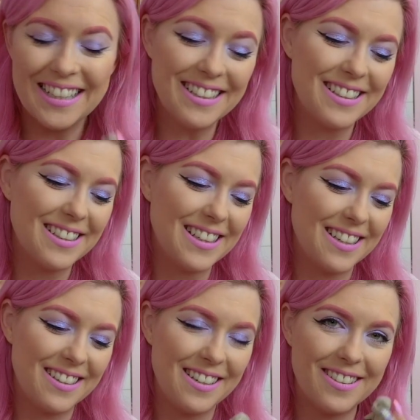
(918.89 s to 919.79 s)
He still
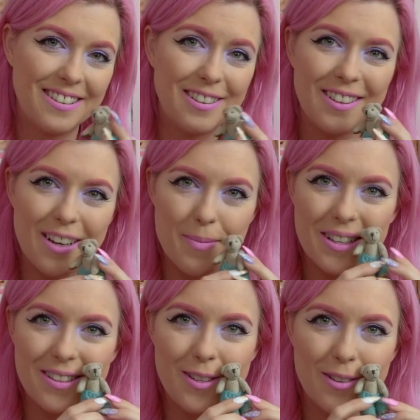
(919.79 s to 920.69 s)
is. He's just, look at him.
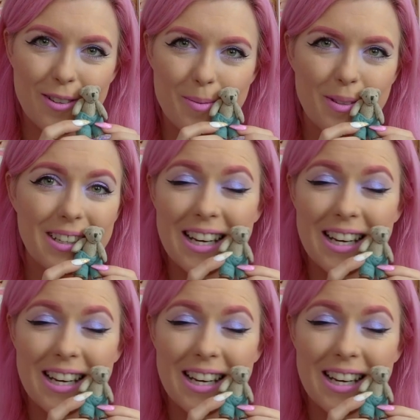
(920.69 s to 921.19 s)
He's adorable.